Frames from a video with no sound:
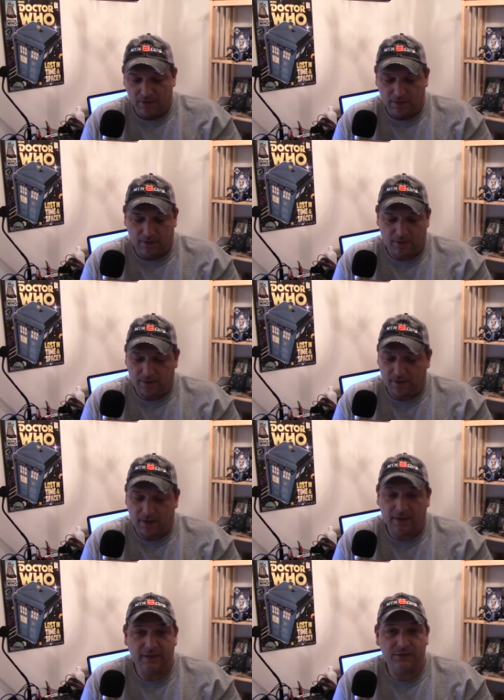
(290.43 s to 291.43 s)

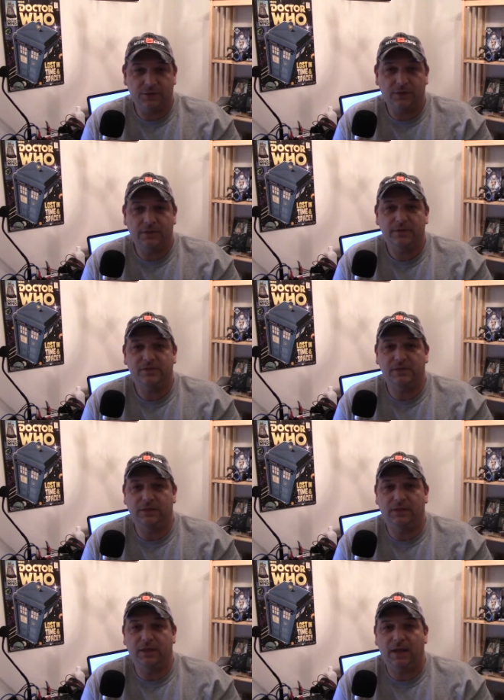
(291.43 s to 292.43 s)
I enjoy
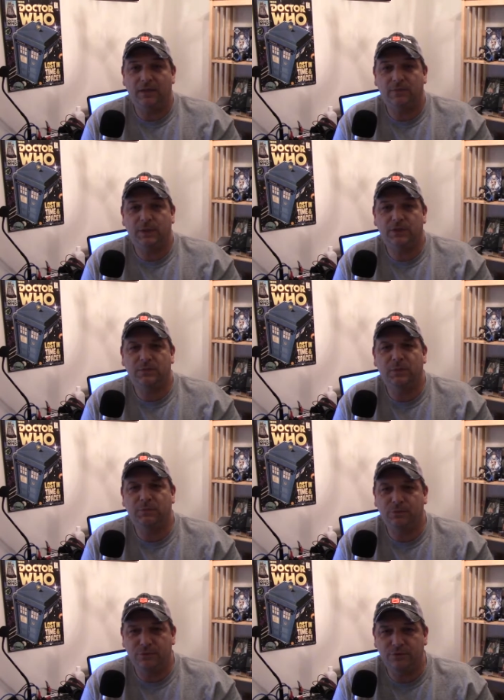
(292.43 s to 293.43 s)
seeing that, especially
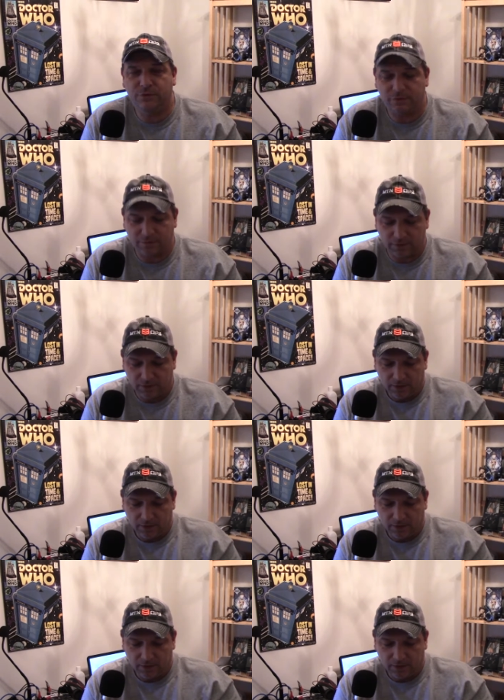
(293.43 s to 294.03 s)
people who deserve it.